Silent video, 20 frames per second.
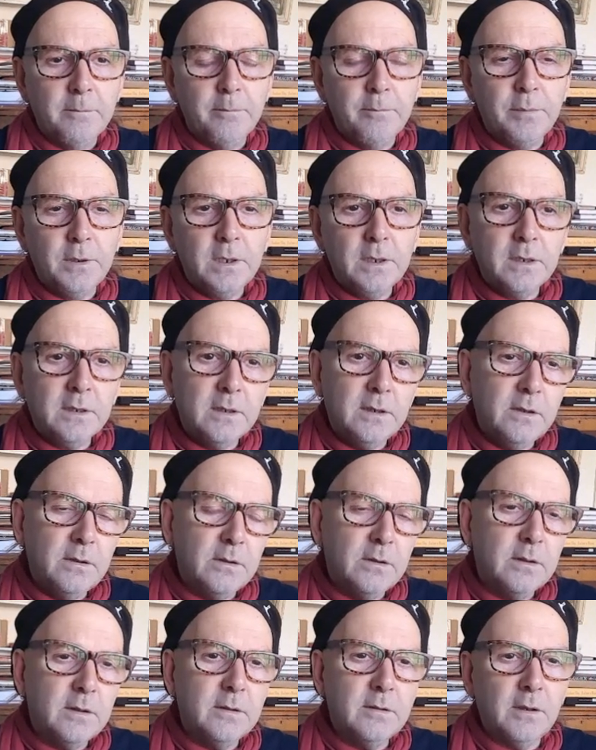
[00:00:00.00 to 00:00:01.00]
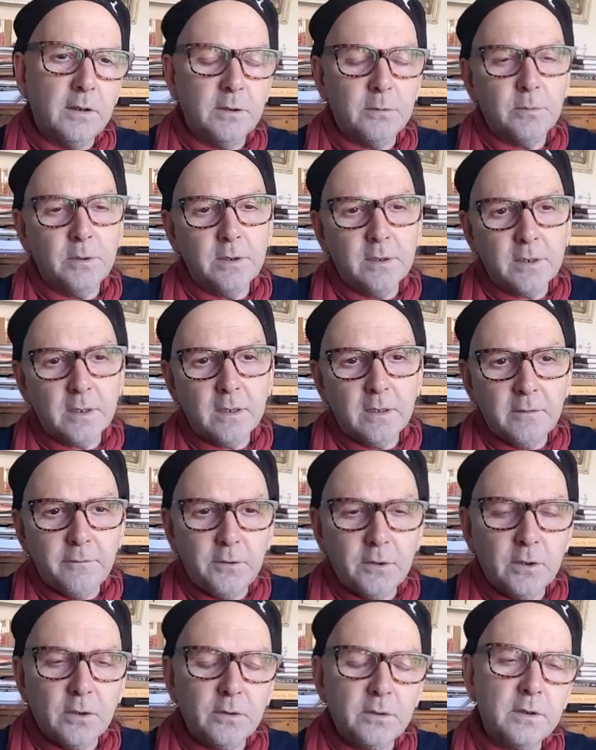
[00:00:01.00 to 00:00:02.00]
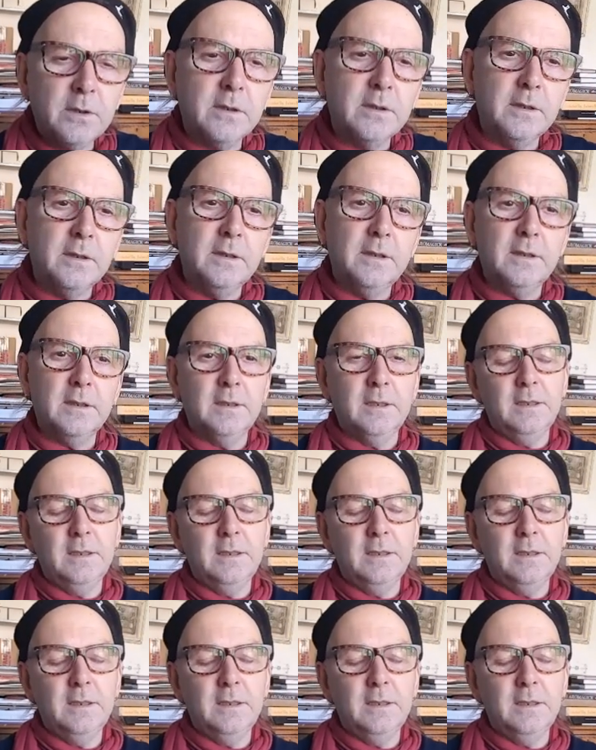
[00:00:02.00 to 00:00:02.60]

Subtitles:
But there are other ones, like if you go to